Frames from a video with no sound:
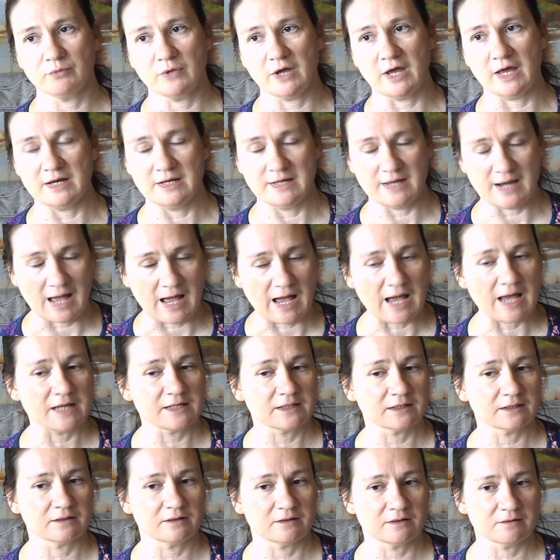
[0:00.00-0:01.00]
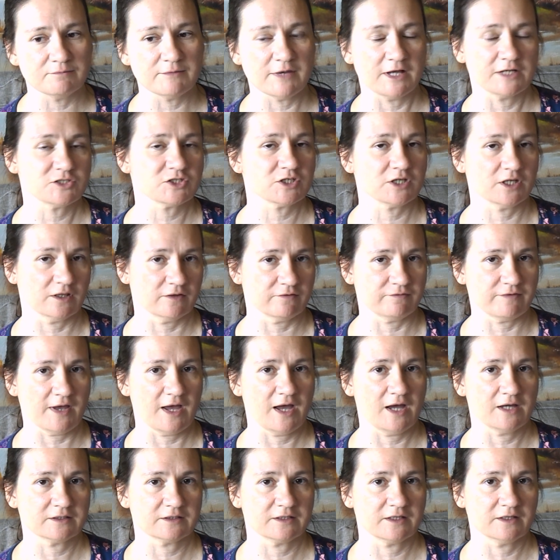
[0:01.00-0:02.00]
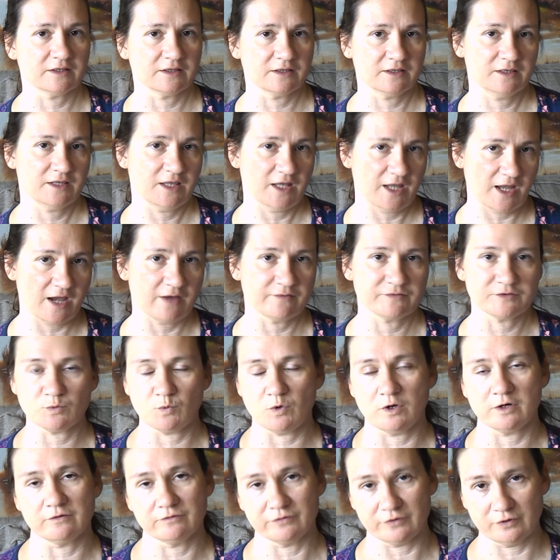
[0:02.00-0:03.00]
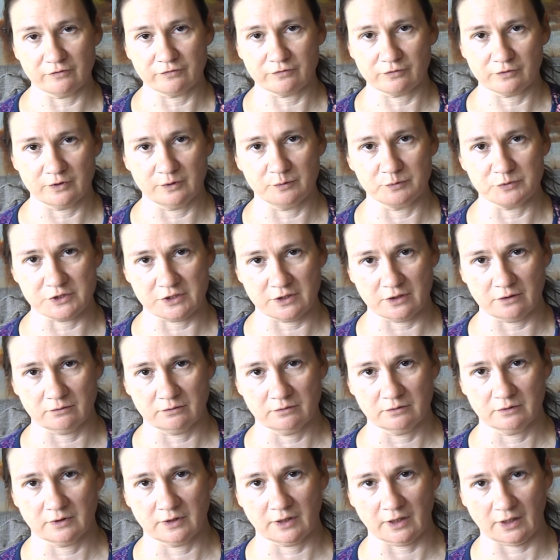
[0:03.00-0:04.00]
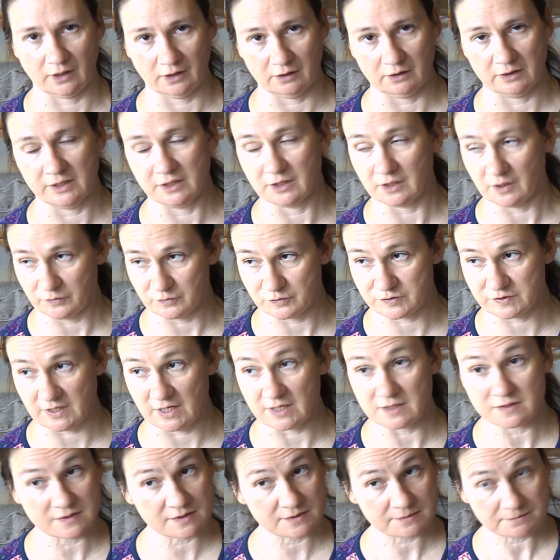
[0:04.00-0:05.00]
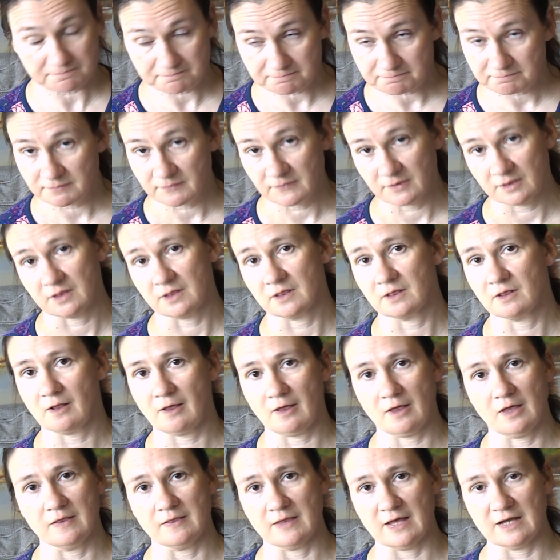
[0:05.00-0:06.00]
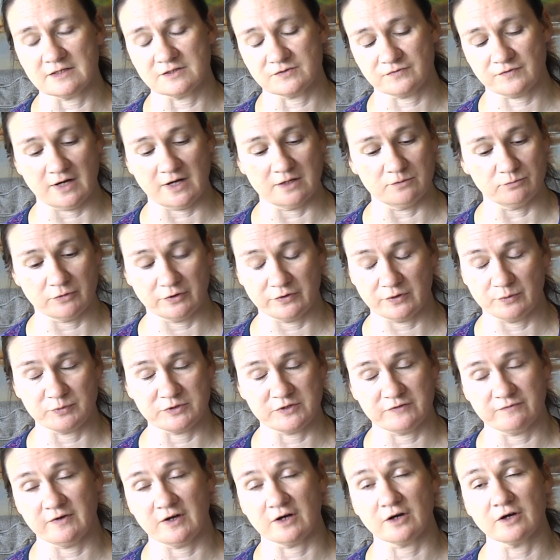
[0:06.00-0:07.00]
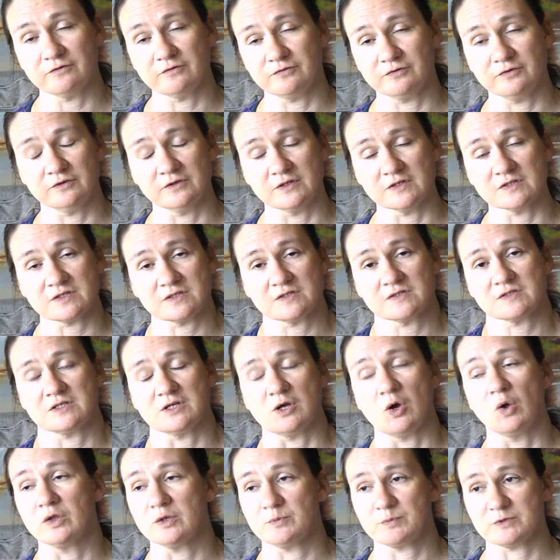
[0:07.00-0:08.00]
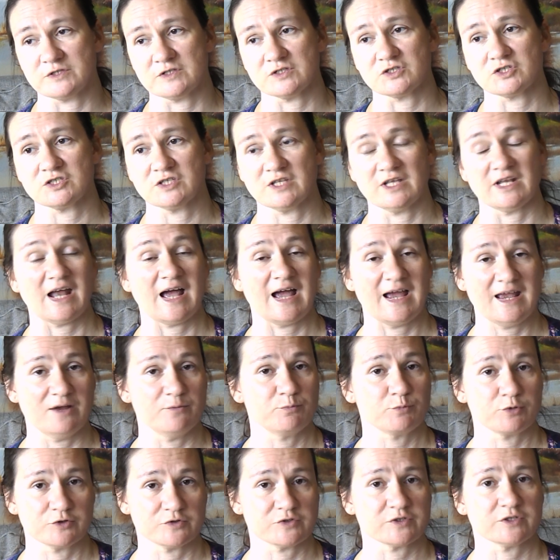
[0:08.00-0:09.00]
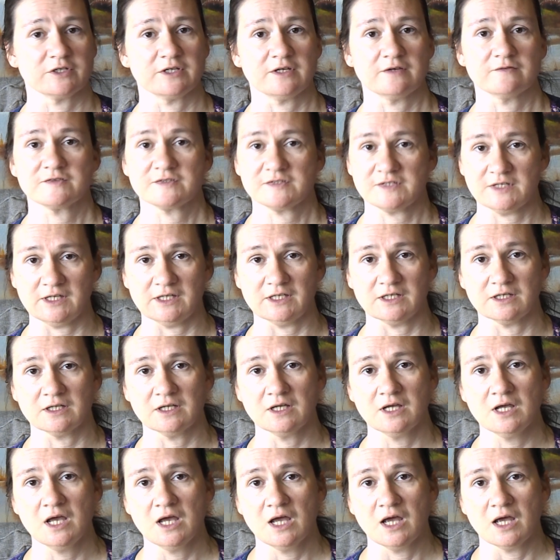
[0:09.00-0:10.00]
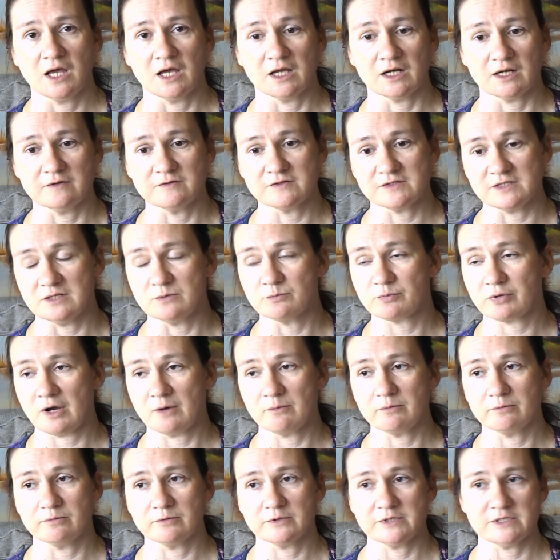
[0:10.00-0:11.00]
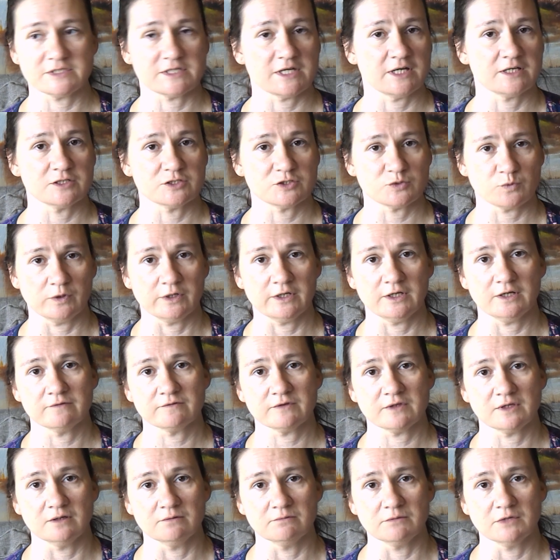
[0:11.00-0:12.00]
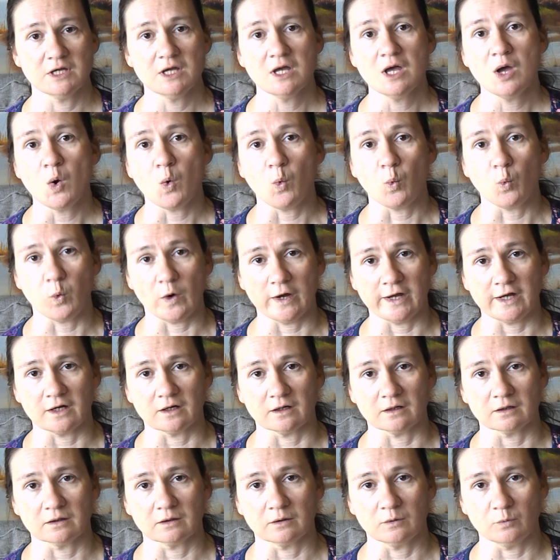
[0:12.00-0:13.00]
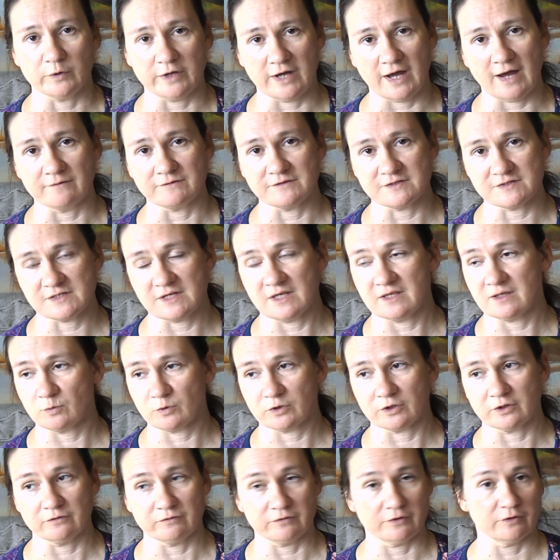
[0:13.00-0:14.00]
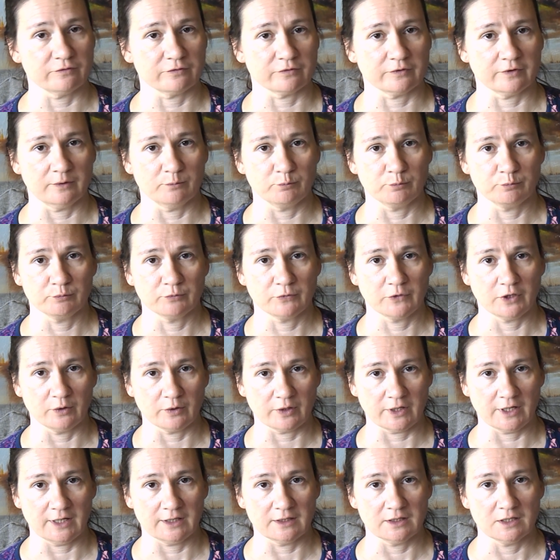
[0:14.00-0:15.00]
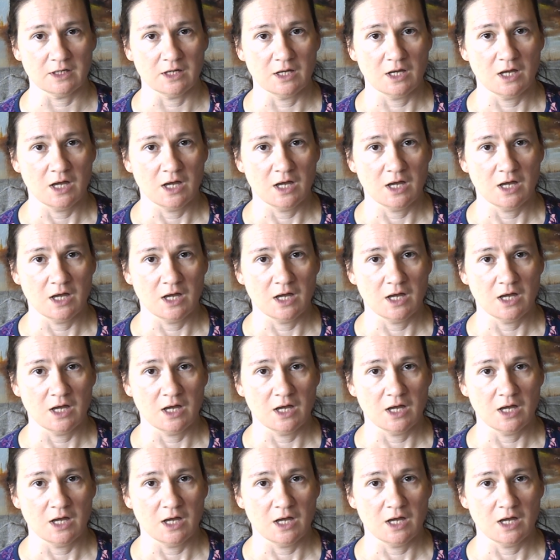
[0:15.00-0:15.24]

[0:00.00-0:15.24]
and not mentioning the fact that they have to want to vote for him too. In other states, that's fine. This is the only petition that I personally have seen, and I've seen probably 10 to 20 of them, where we have to say that we're going to vote for him, okay?